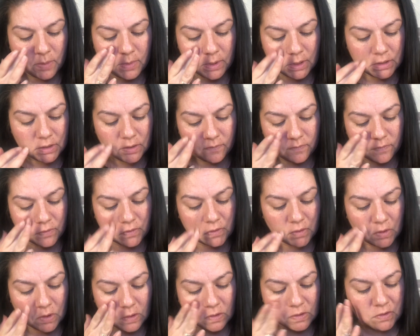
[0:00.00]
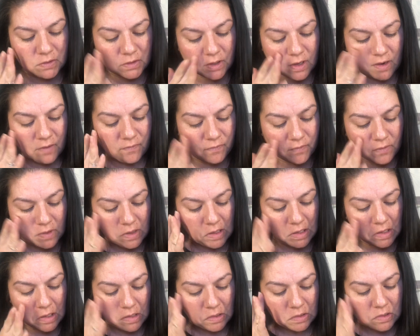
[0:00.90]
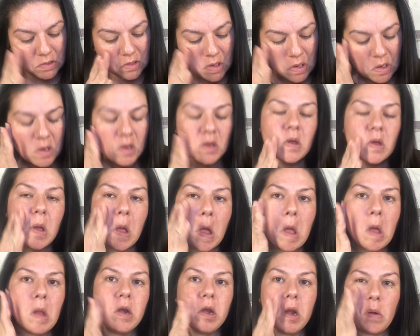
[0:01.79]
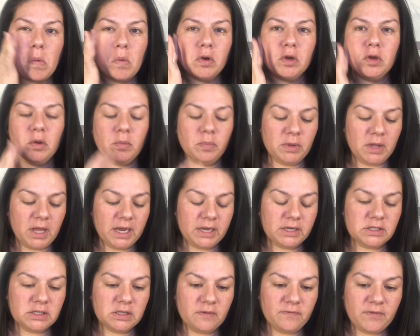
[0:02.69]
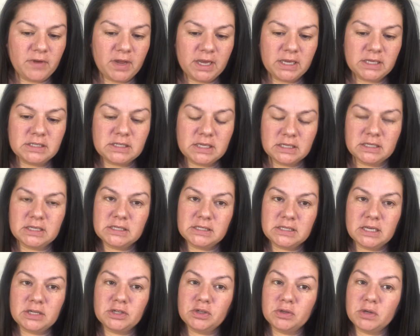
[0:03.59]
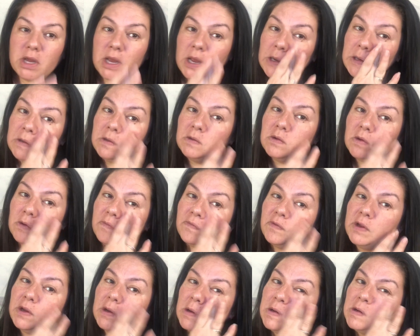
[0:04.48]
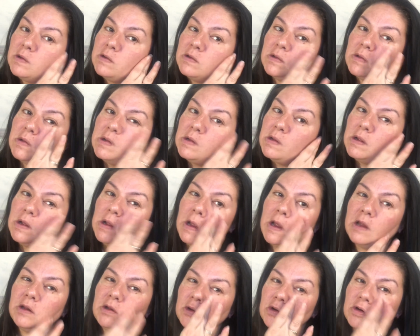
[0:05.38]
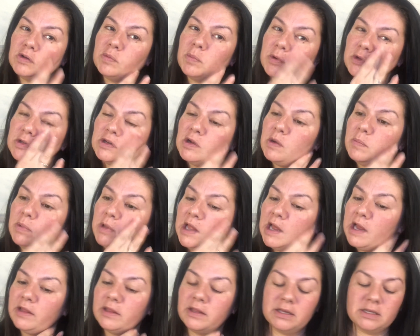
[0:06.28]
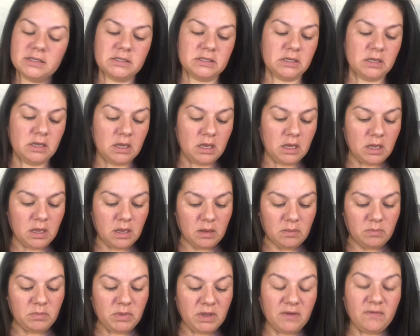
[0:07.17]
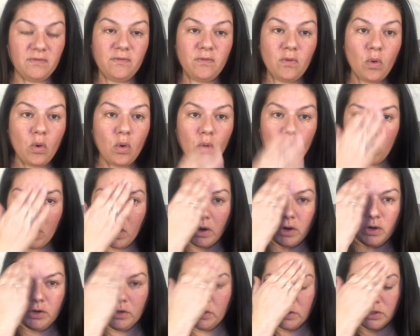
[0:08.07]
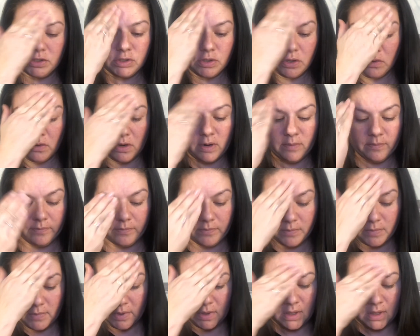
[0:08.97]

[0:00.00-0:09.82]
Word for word: a bunch of good stuff in it. Now when you apply it to the face, because it says you can use your fingers, and you're supposed to apply this before your serum.